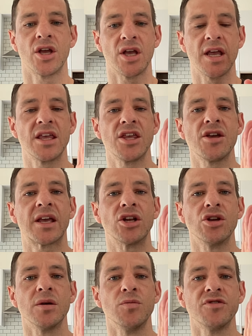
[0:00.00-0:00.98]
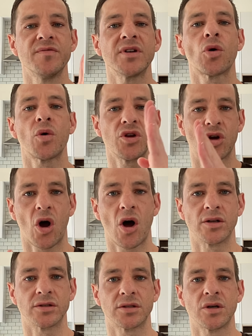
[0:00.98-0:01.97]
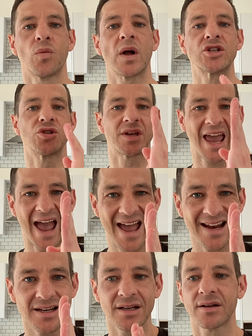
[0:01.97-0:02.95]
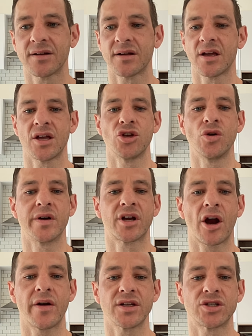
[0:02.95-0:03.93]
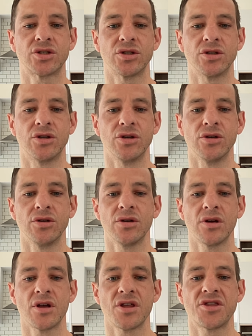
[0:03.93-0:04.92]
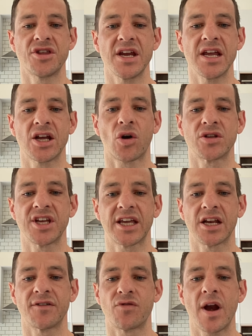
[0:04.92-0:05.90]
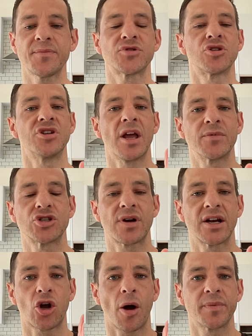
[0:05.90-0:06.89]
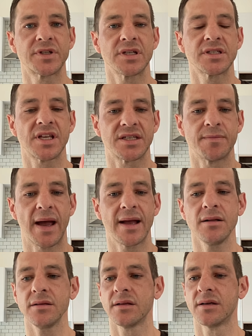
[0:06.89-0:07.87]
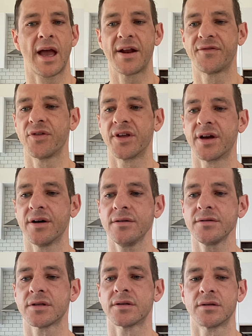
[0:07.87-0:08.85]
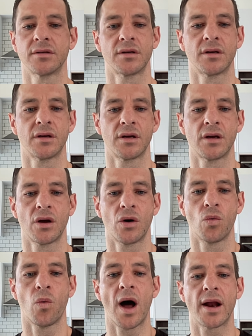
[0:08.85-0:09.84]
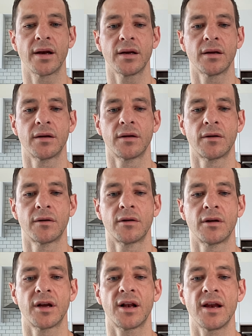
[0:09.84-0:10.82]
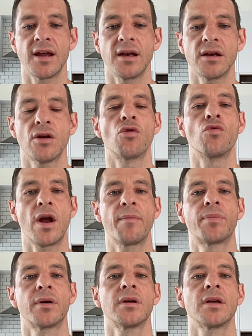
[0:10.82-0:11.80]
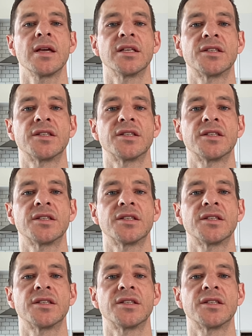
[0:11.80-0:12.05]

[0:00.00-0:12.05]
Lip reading: Either you can do the movement or you can't. Once you can, you're encouraged to do 3 consecutive reps to demonstrate competence as a male. And for the girls, 1 clean rep is